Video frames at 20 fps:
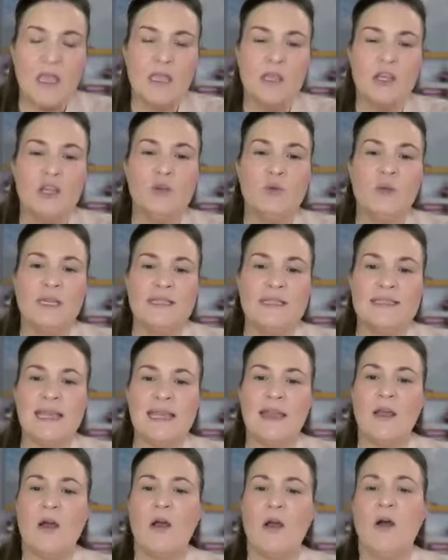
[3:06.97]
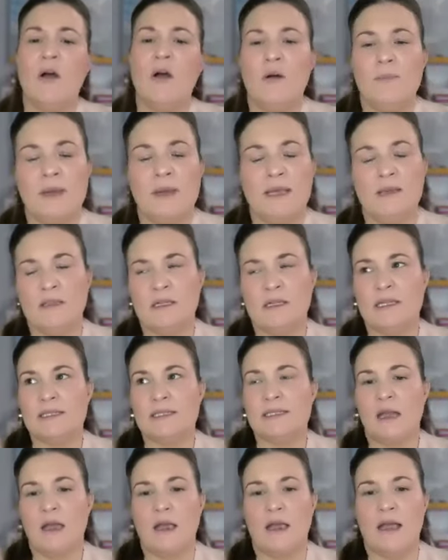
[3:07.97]
You can say, oh my goodness,
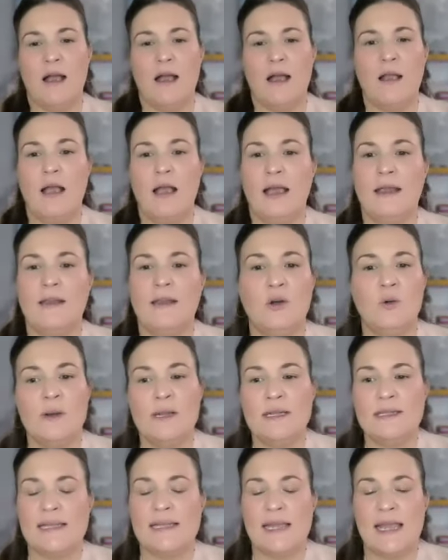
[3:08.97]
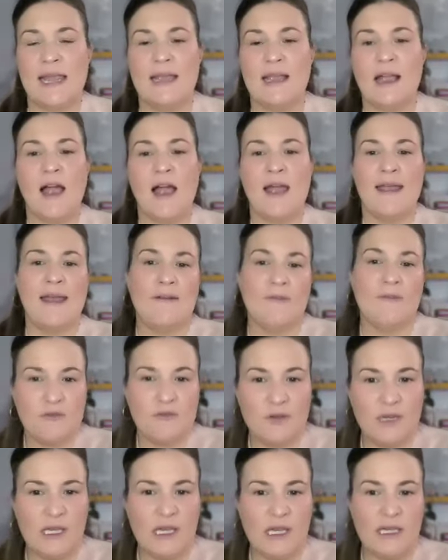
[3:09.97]
I know what it's like. I have
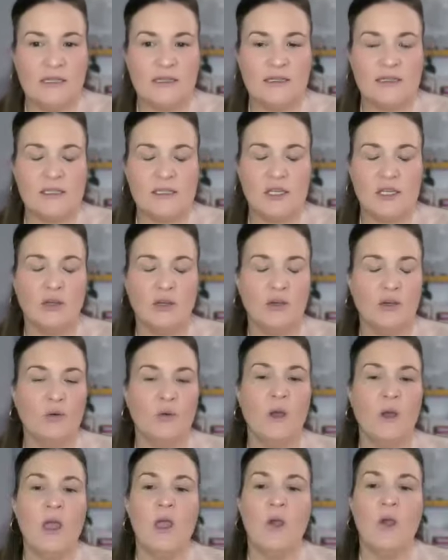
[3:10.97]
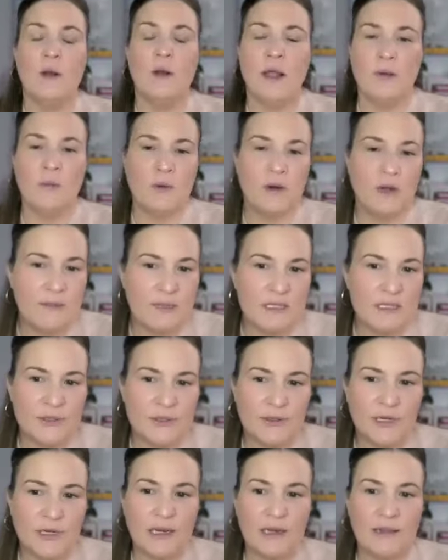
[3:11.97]
3 kids too. When I went on
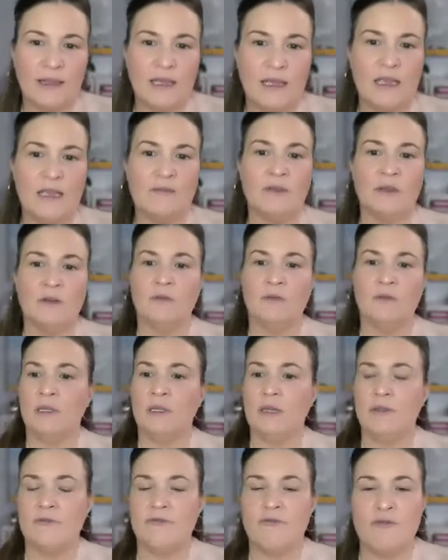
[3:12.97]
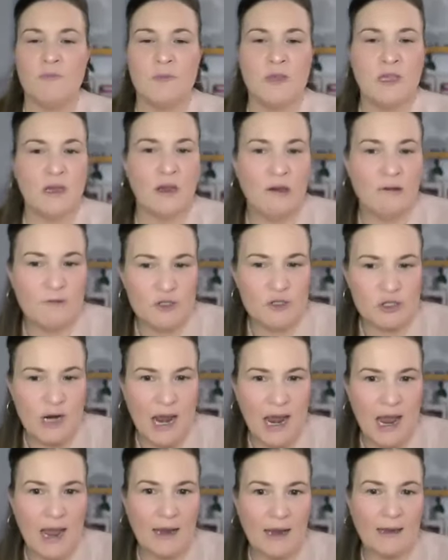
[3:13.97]
maternity leave, it really threw me off
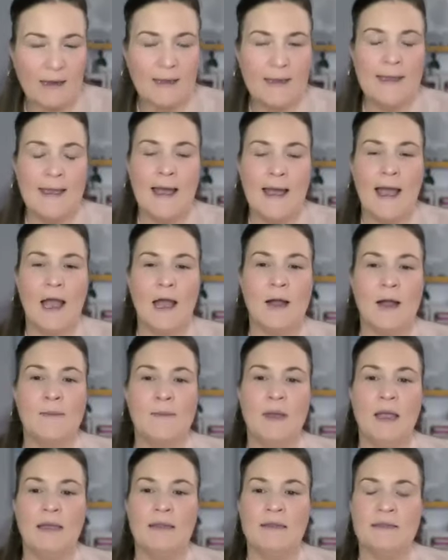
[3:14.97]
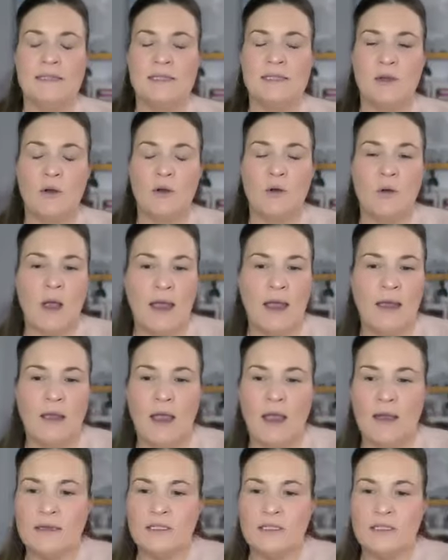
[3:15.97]
track. And so
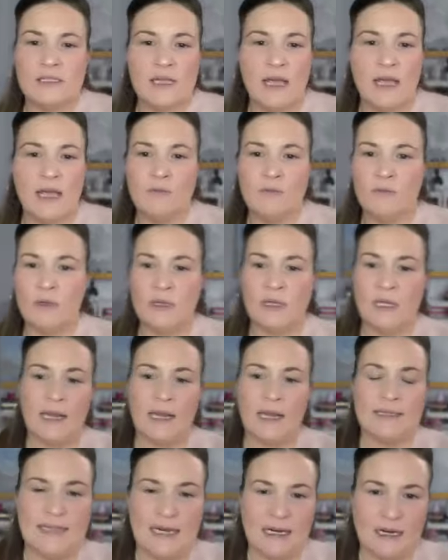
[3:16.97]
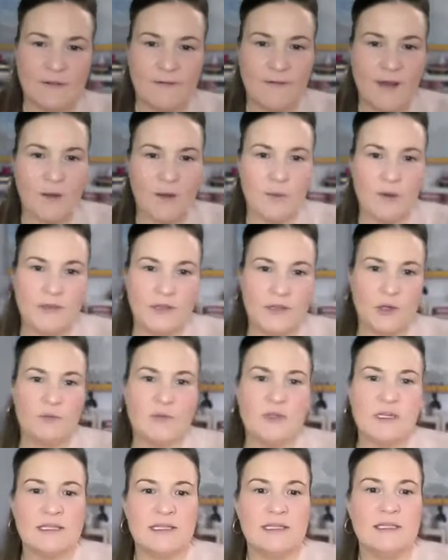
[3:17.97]
I really identify with
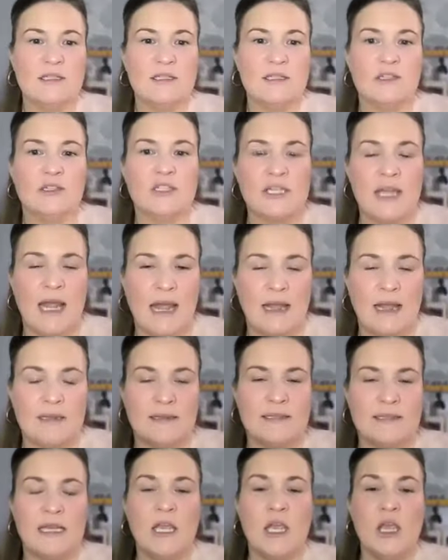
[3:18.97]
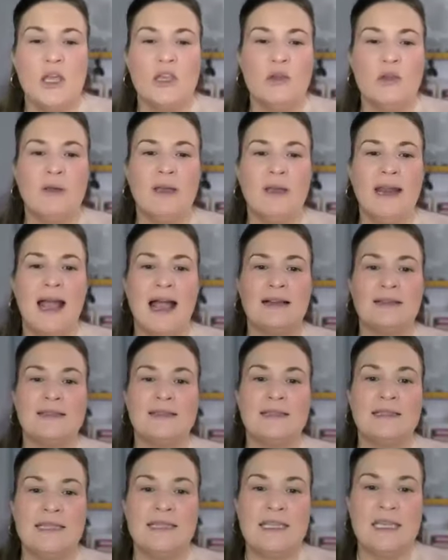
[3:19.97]
you. This is your chance. You can
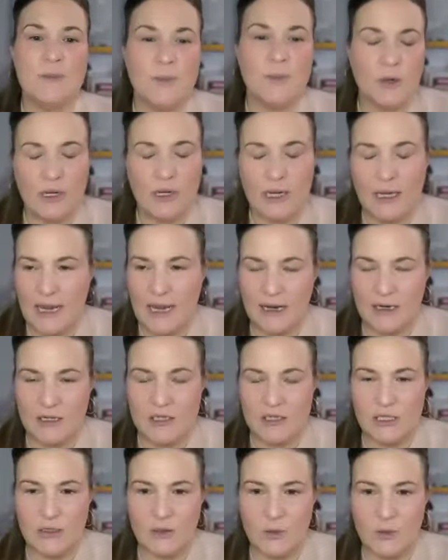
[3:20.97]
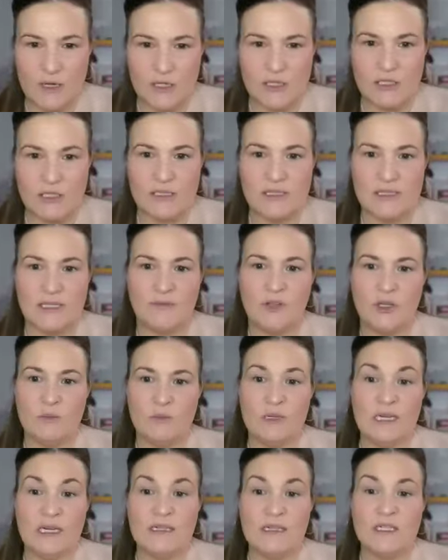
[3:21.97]
ask deeper connection questions if you
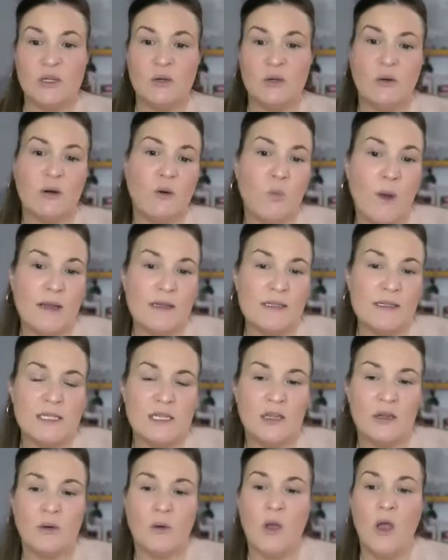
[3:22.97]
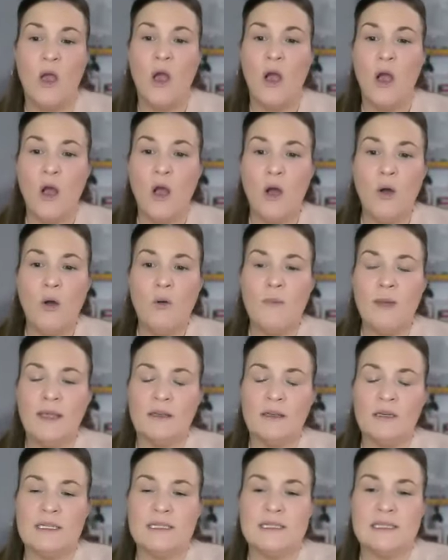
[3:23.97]
need to or want to. Oh my
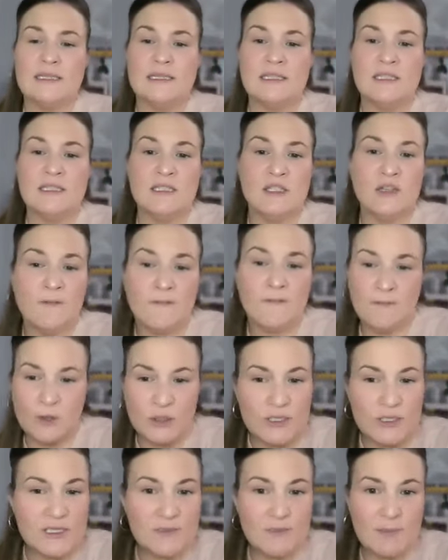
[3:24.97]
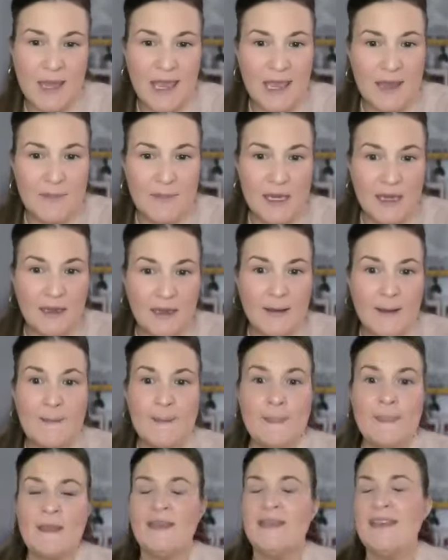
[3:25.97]
goodness, is this your first baby?
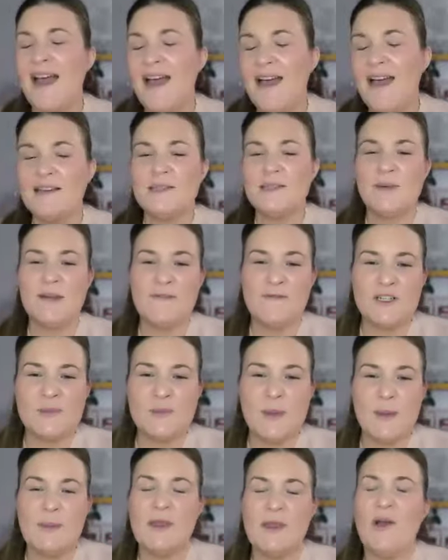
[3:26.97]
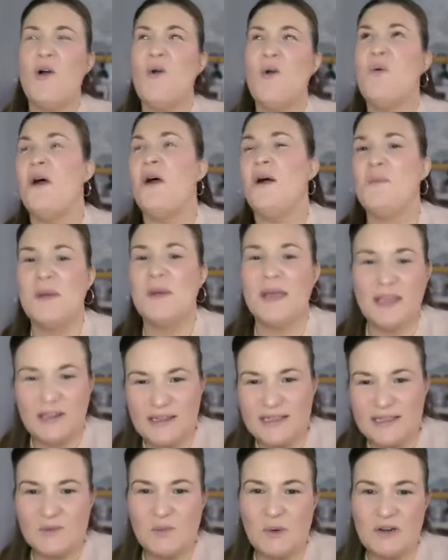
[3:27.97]
Yeah, it's my first baby. Oh my
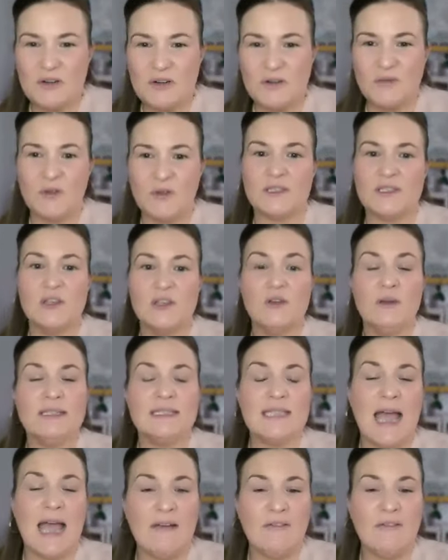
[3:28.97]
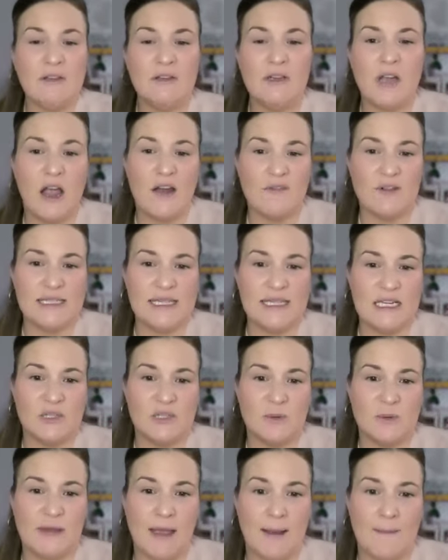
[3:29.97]
goodness, wonderful. So you get to have a little
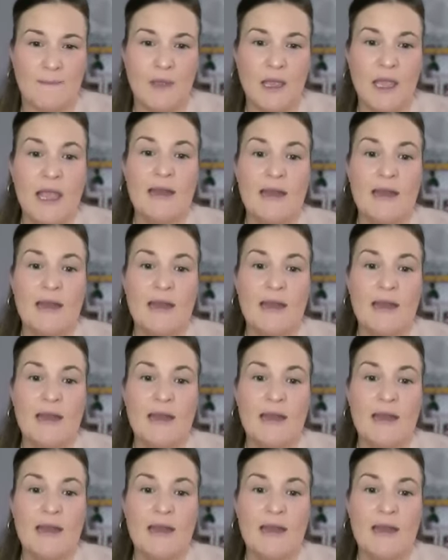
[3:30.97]
conversation with them.